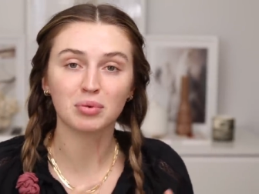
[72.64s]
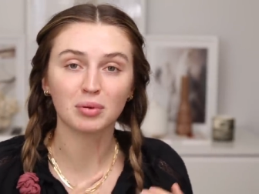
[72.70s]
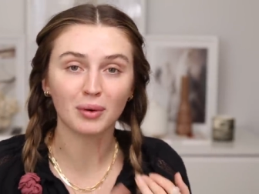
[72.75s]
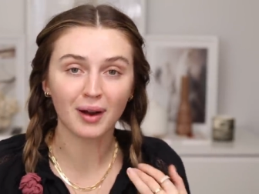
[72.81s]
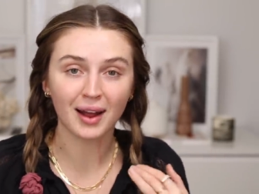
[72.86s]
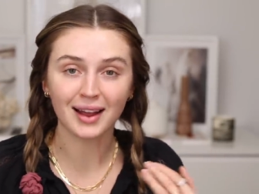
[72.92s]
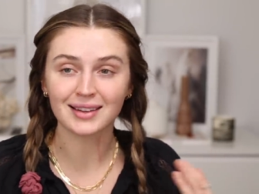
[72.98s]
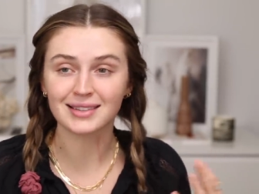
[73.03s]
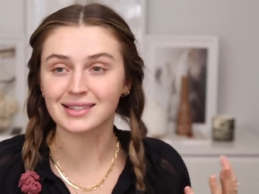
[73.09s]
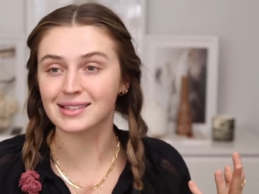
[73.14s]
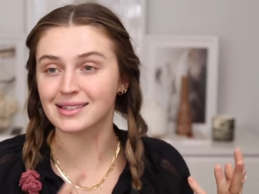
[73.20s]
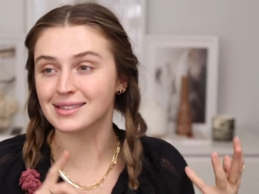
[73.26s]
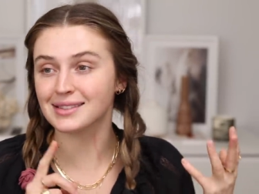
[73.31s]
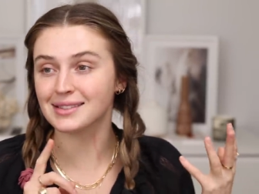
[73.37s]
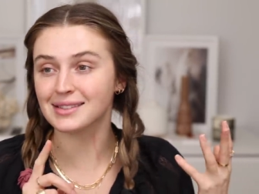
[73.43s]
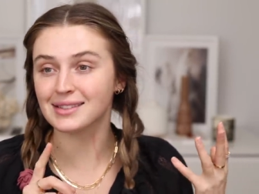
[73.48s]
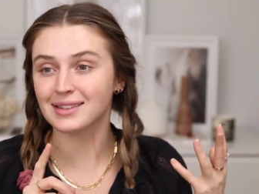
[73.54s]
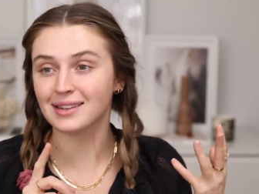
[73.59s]

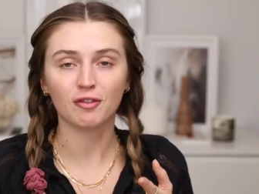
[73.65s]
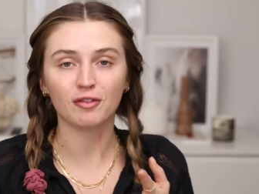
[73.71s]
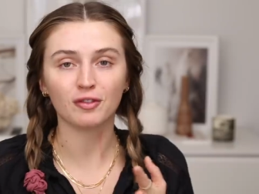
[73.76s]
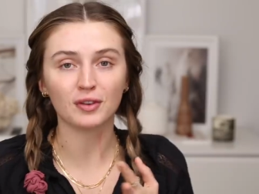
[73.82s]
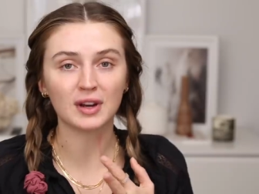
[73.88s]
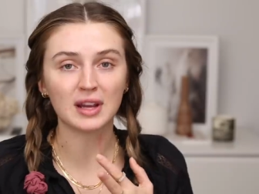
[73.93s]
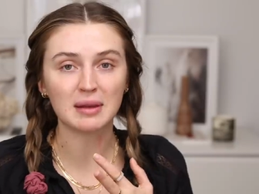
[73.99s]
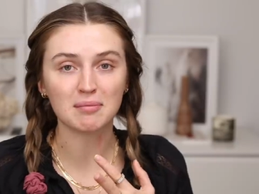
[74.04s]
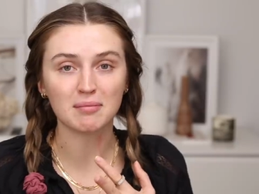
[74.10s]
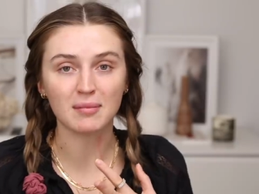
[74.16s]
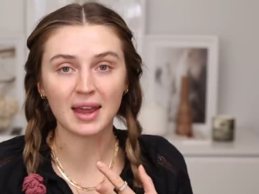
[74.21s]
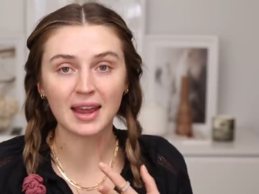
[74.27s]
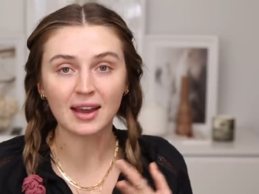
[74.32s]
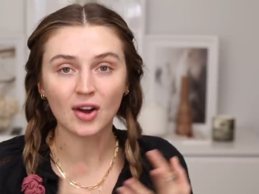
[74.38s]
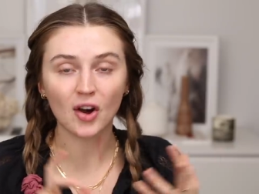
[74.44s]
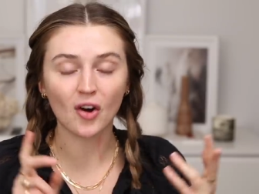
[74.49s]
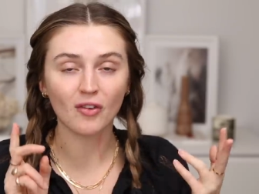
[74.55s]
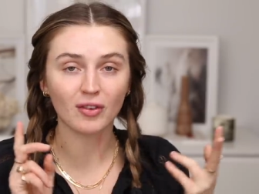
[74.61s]
prizes, free
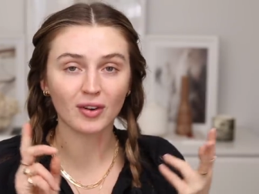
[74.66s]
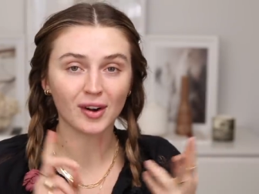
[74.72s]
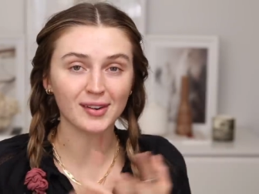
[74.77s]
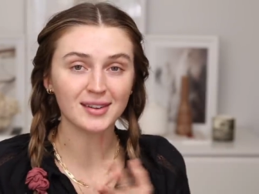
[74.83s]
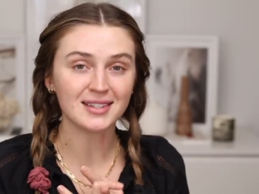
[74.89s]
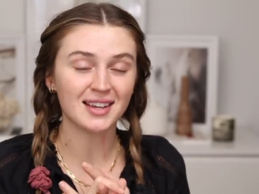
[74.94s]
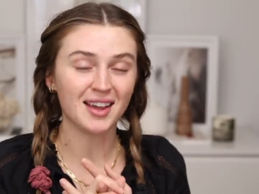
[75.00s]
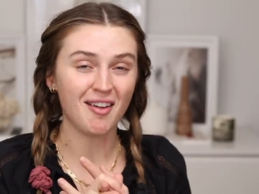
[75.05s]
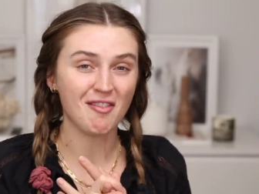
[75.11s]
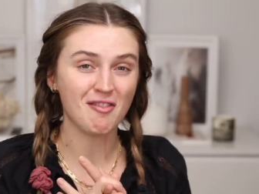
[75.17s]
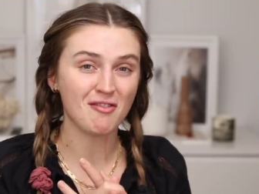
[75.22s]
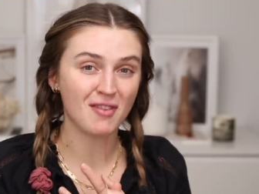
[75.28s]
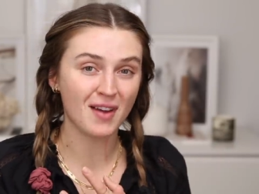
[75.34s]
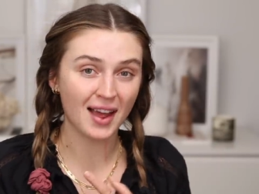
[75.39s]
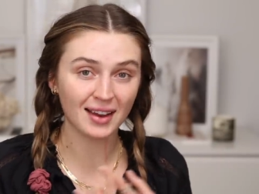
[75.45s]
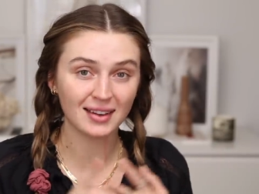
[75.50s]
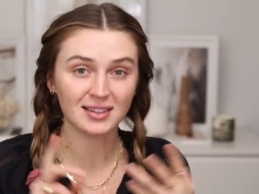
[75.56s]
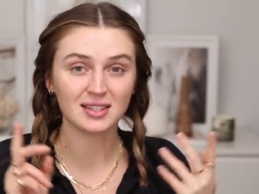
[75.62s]
makeovers,
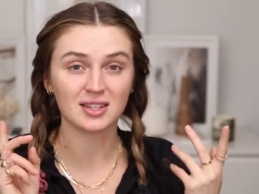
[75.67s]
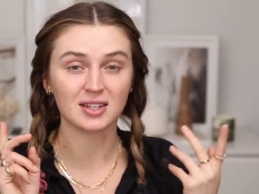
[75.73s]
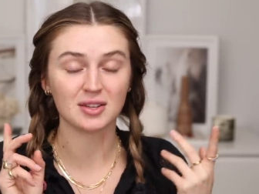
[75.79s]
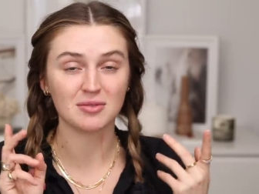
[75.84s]
events.